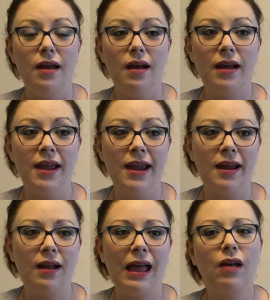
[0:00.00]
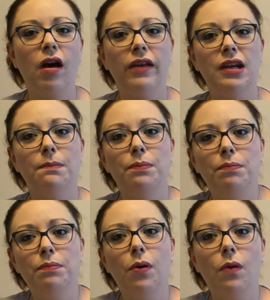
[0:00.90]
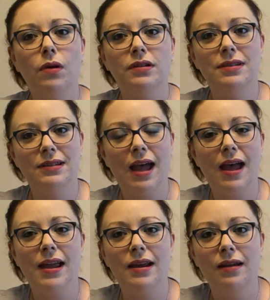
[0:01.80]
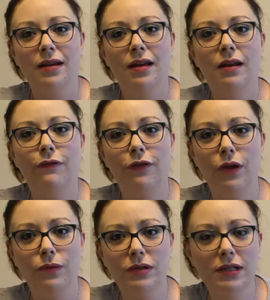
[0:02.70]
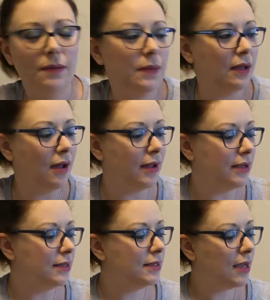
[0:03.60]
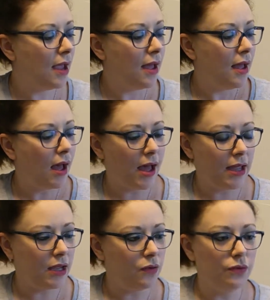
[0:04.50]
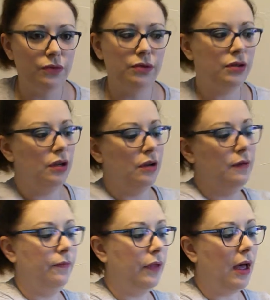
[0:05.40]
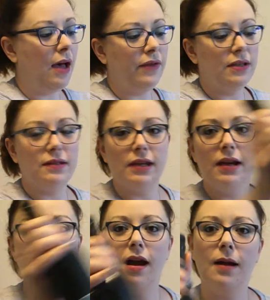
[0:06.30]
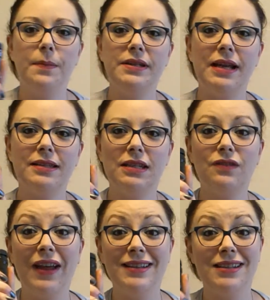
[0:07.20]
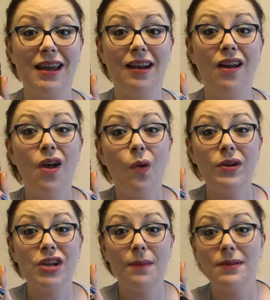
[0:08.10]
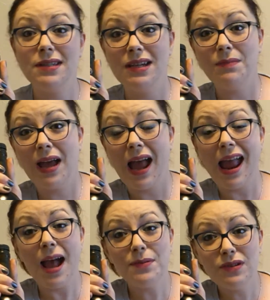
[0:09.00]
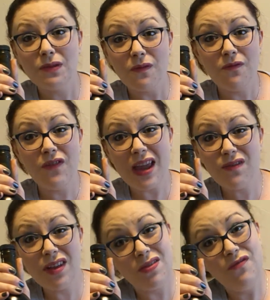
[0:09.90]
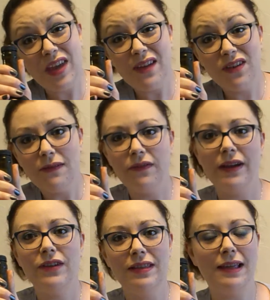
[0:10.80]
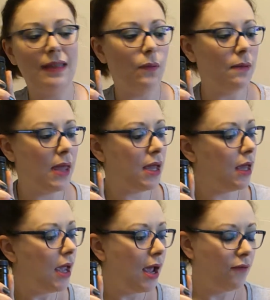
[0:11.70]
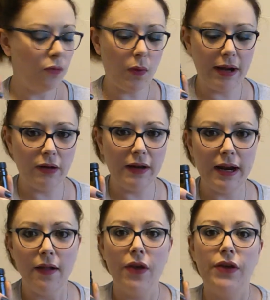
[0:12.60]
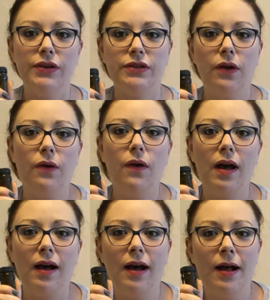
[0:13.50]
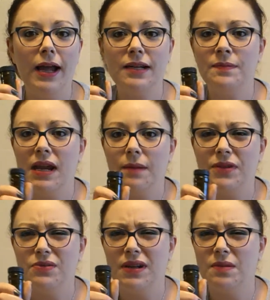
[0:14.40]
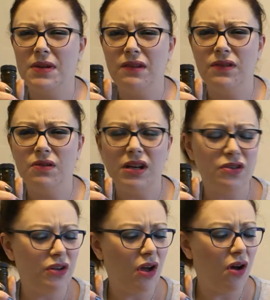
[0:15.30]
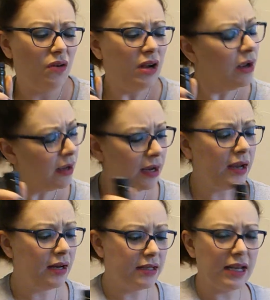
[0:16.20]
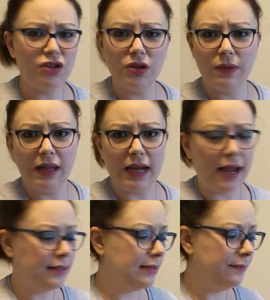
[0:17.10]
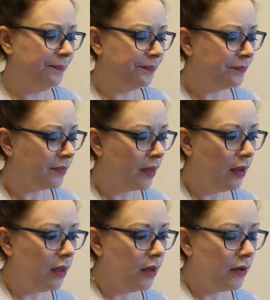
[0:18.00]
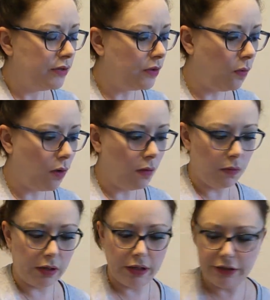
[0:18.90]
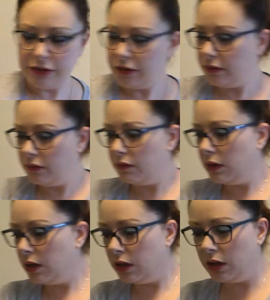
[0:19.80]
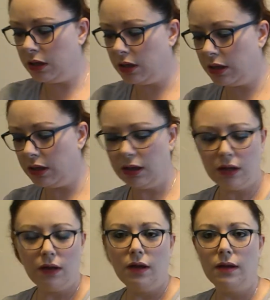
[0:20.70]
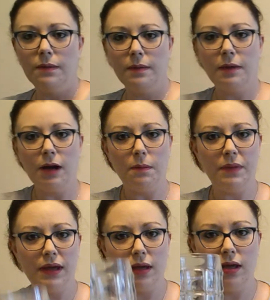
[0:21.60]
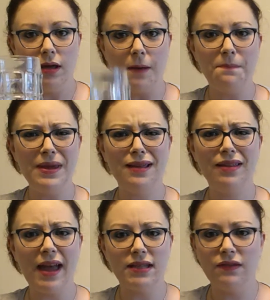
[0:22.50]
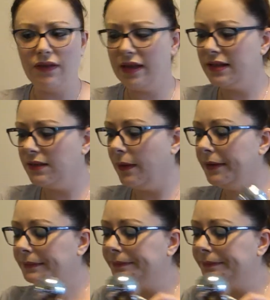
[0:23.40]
I call it a Portside Float because I use, obviously, our Arkatensis Fine Sienna, which happens to be my absolute favorite thing that we make at the winery. So I made up this recipe a few years ago. It's actually really nice. So what we're gonna do, we've got a big glass for this one.